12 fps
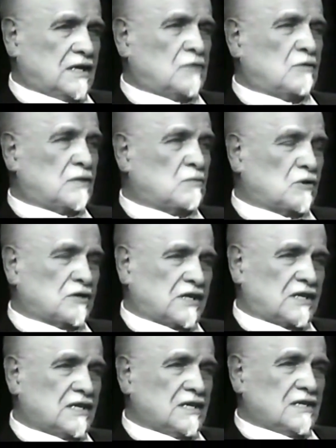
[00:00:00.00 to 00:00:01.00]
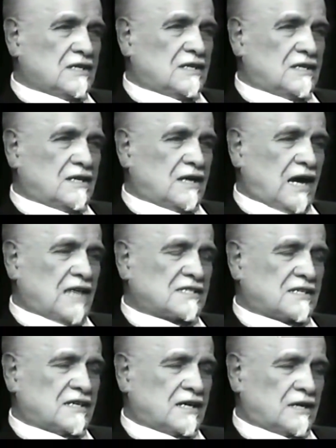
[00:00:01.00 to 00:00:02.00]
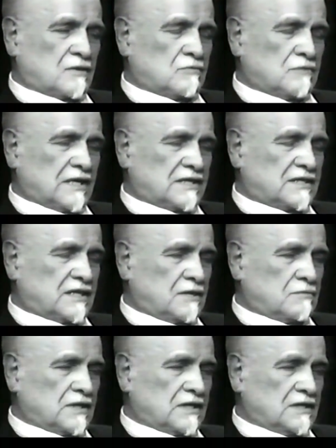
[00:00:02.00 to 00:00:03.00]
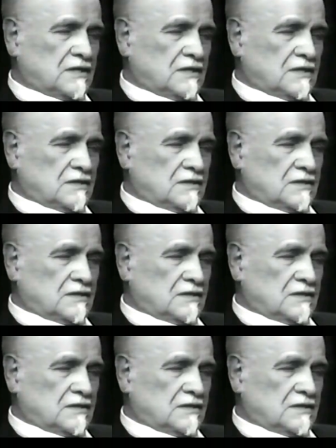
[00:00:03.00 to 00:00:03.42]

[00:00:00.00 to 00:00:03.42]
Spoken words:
And when mother asked her one day, well,